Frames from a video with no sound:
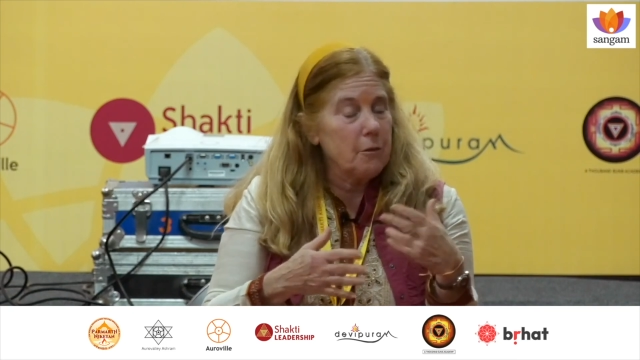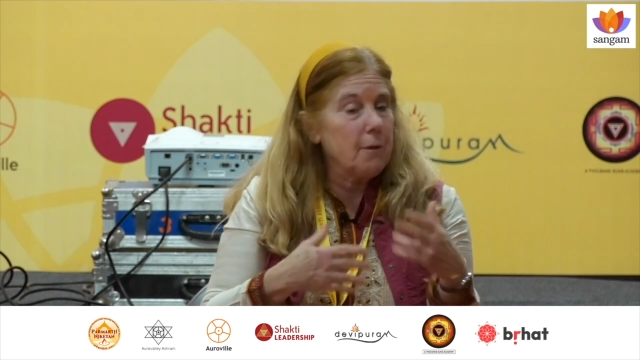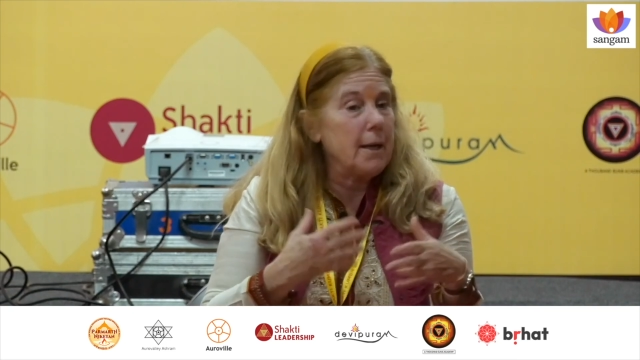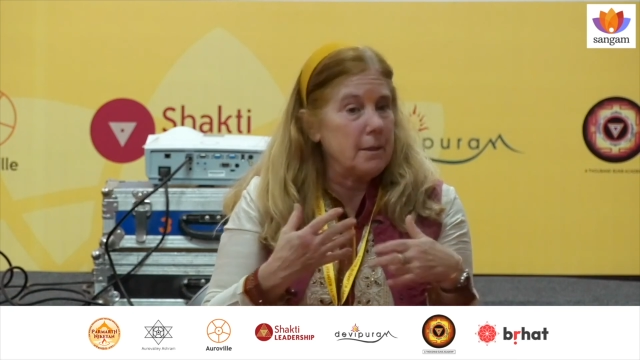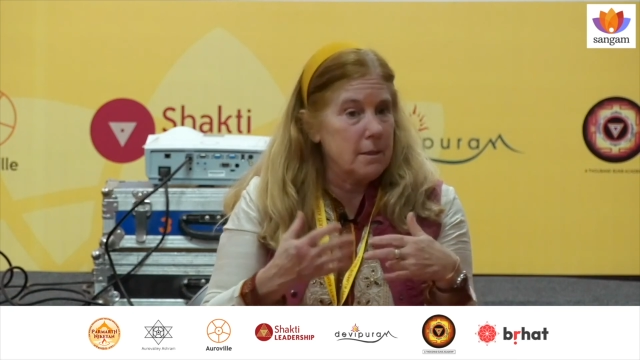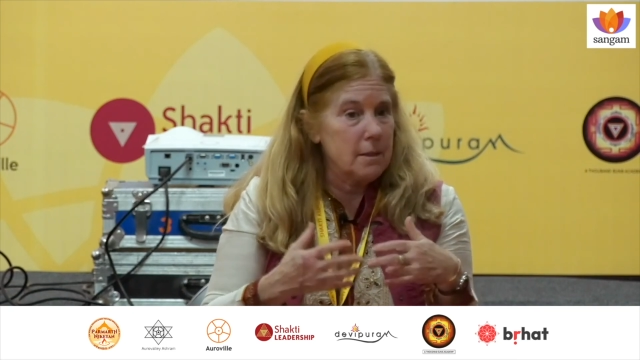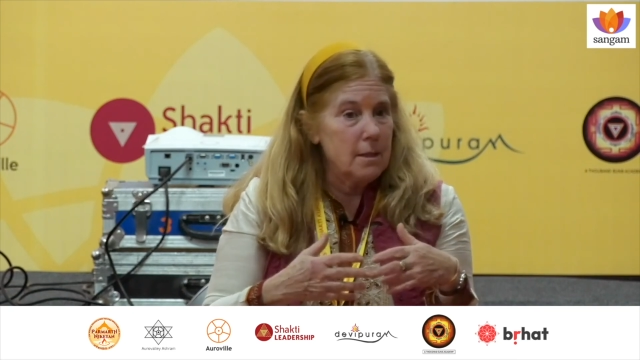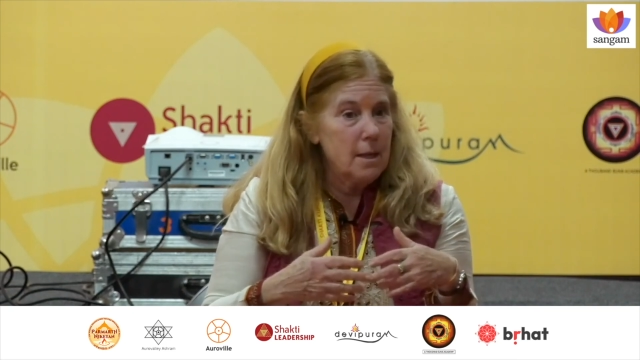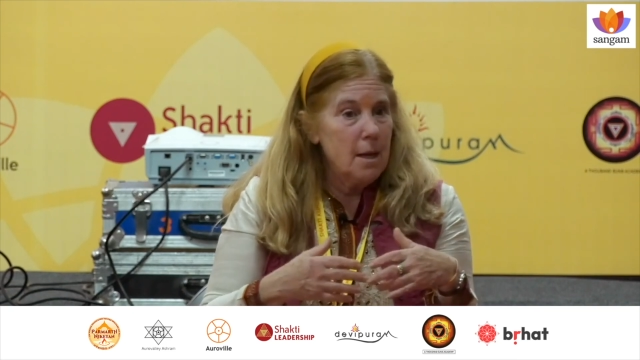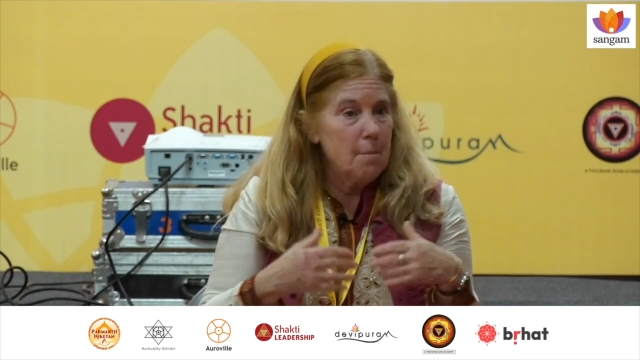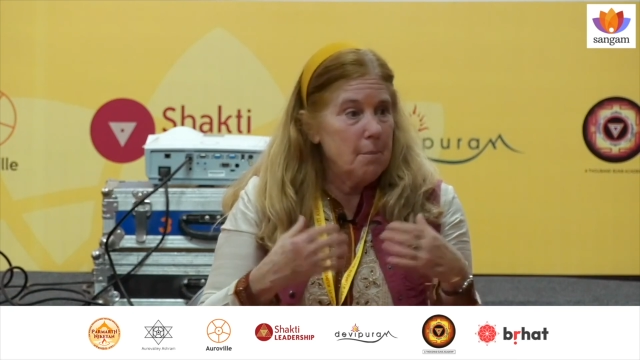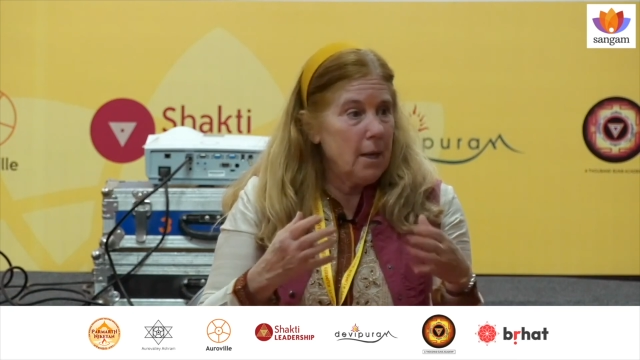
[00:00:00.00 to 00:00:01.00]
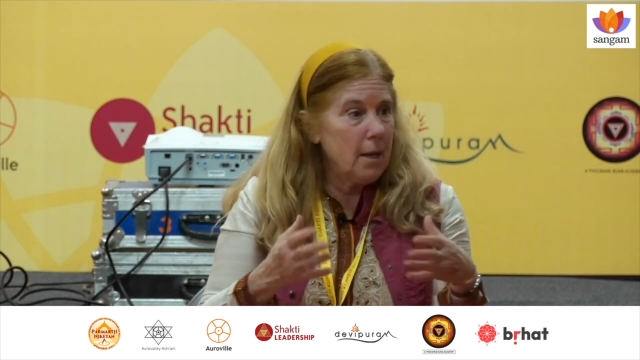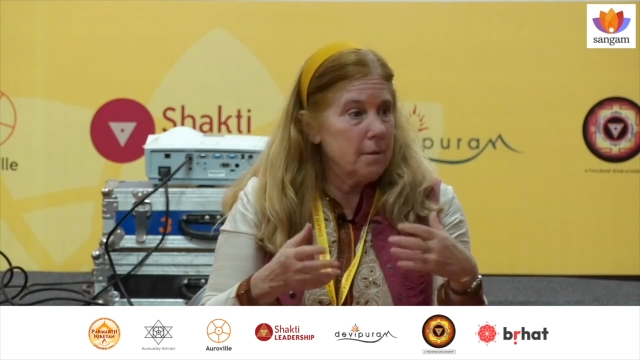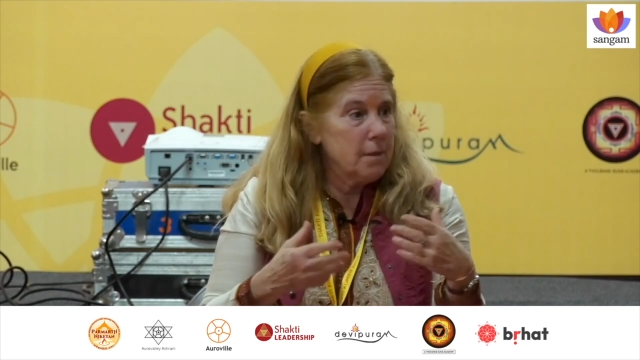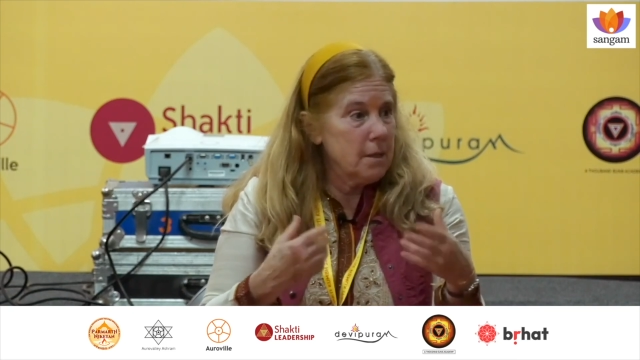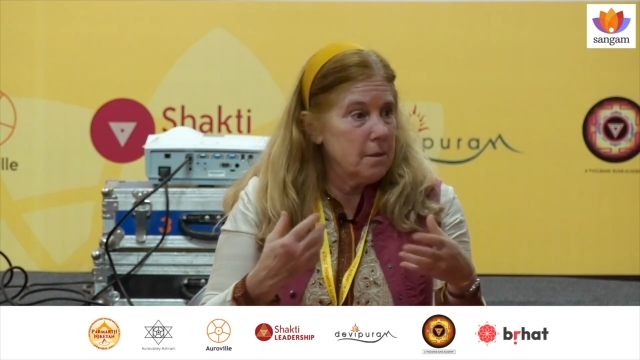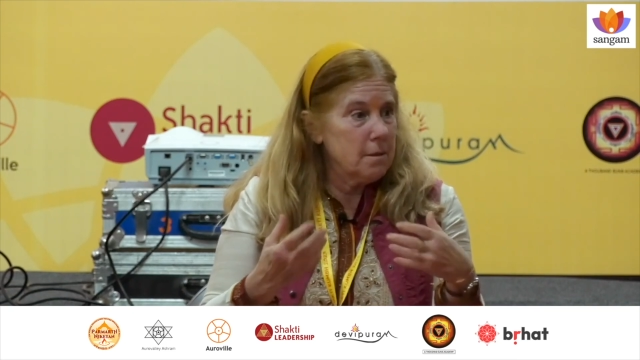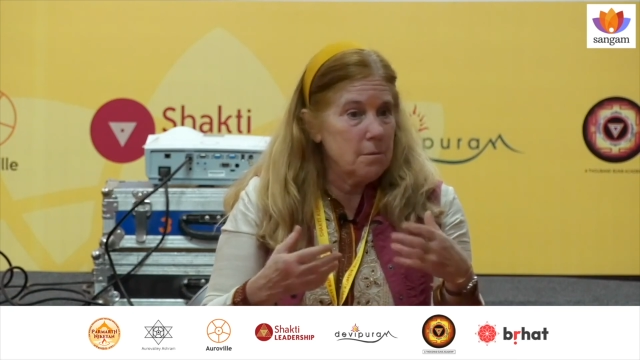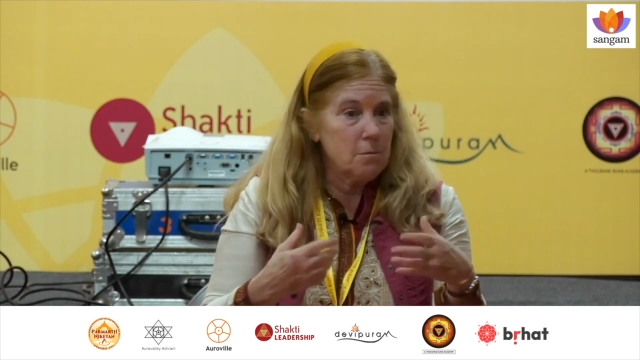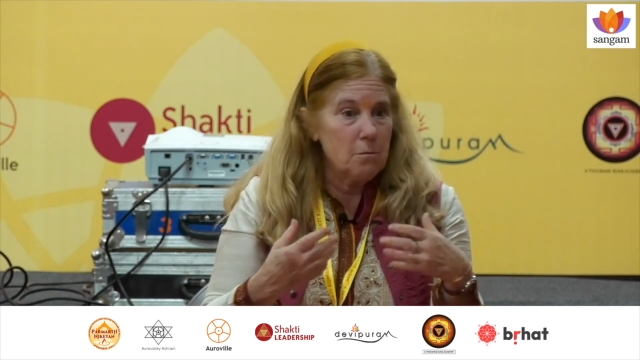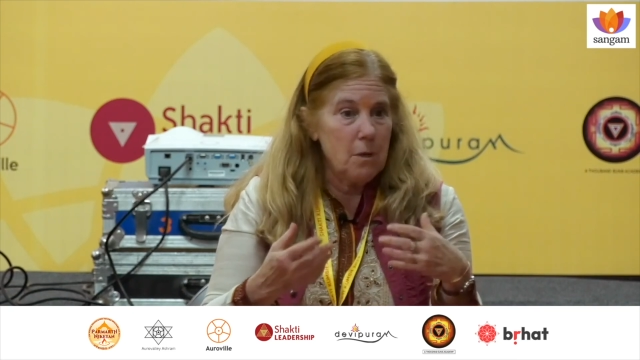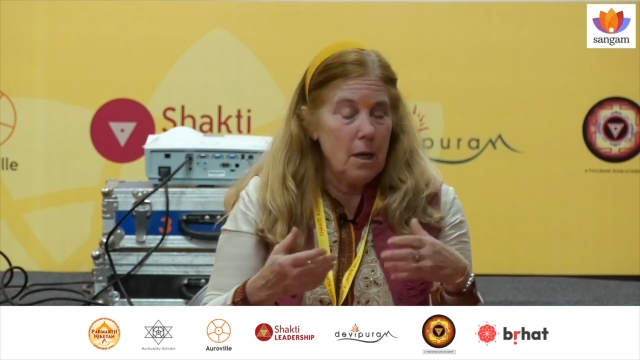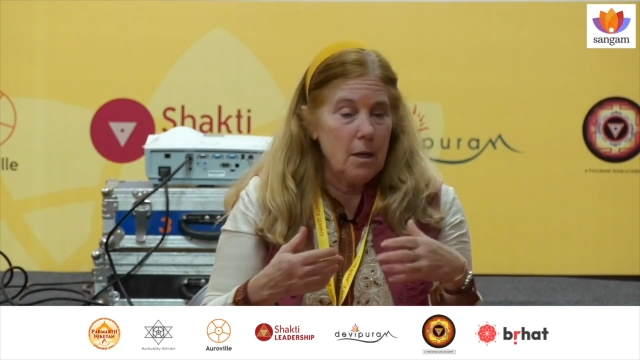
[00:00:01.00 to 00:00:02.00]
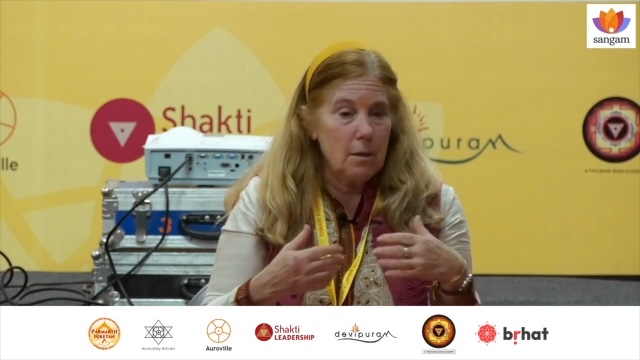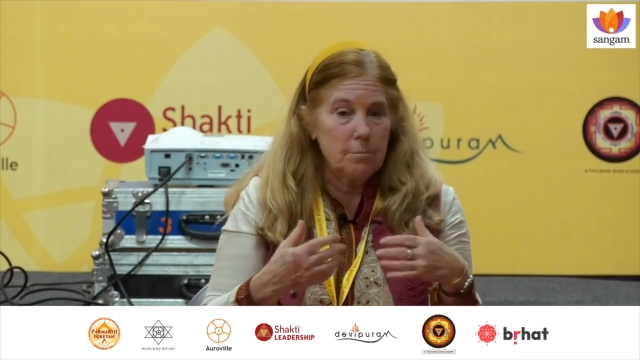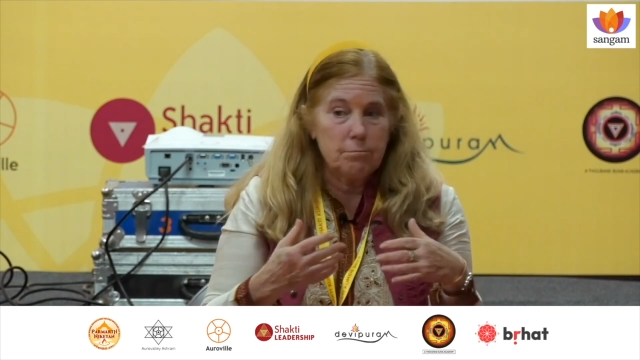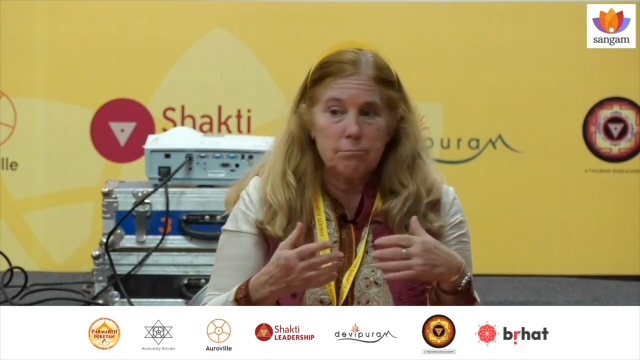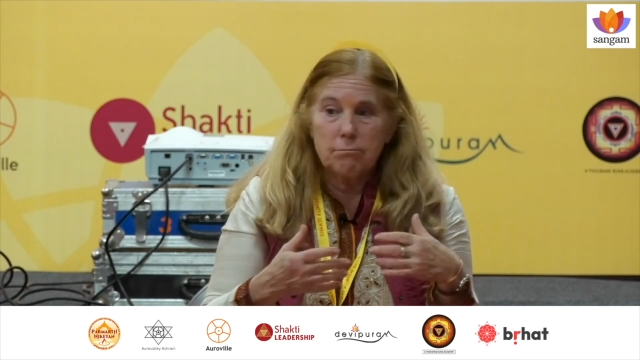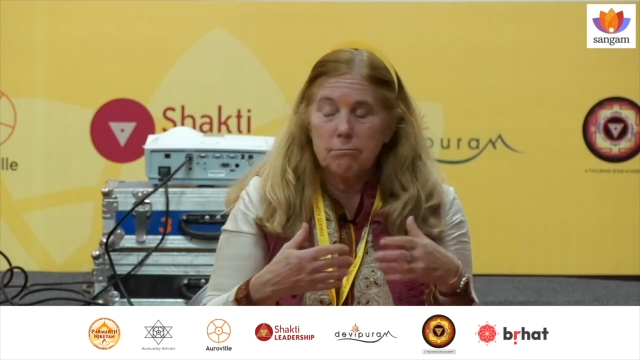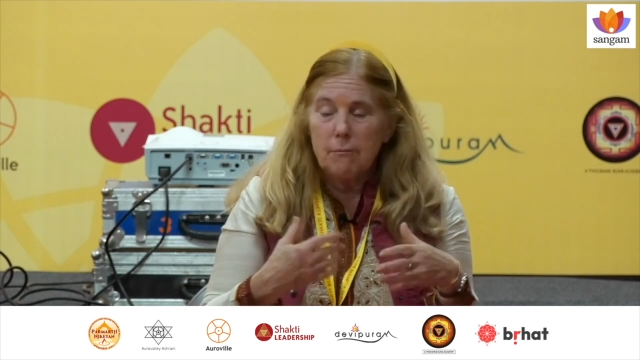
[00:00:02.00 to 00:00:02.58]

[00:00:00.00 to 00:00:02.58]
threatened by these um,